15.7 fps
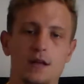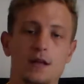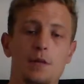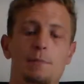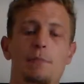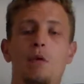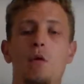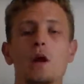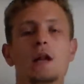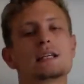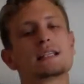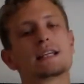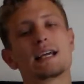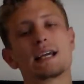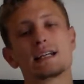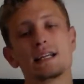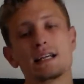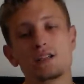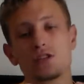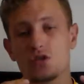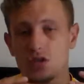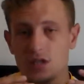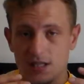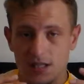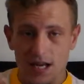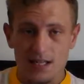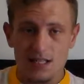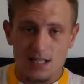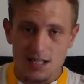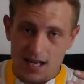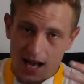The ball is kicked into
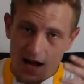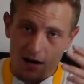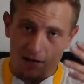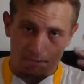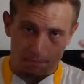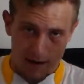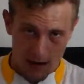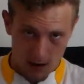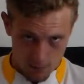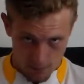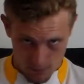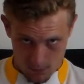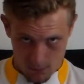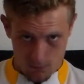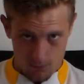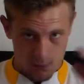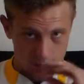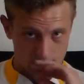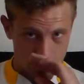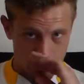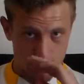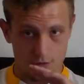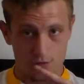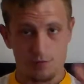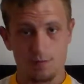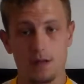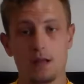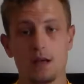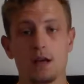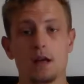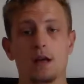touch and out of bounds. excuse
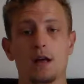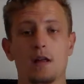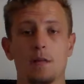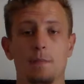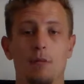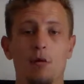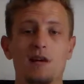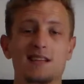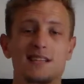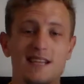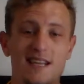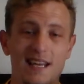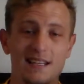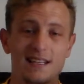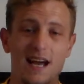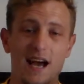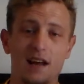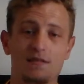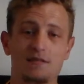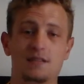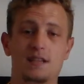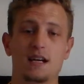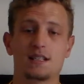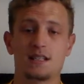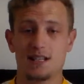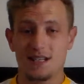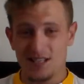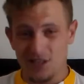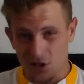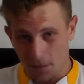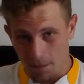me. The ball is kicked out of touch and
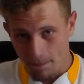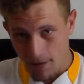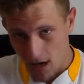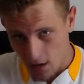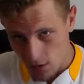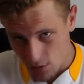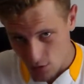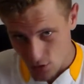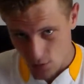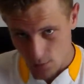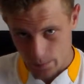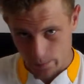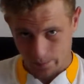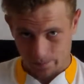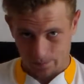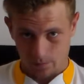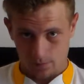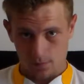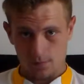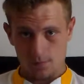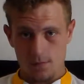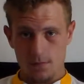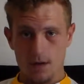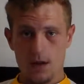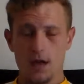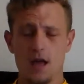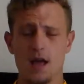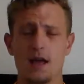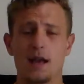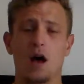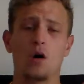into bounds.
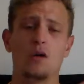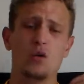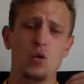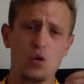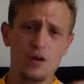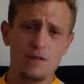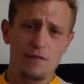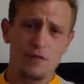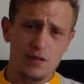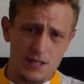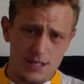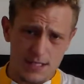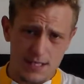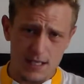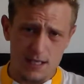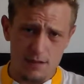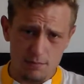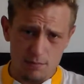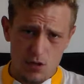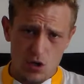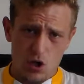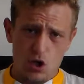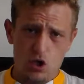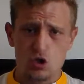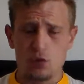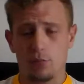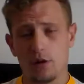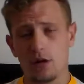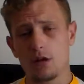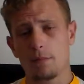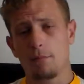Now, in order for the team to
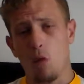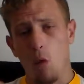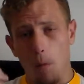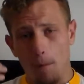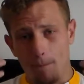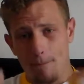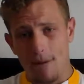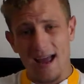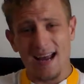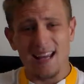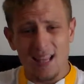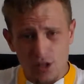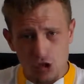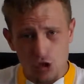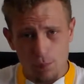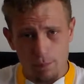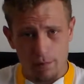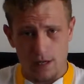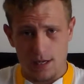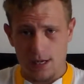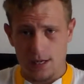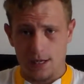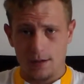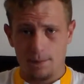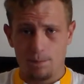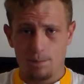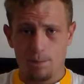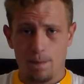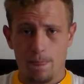bring the ball back into play.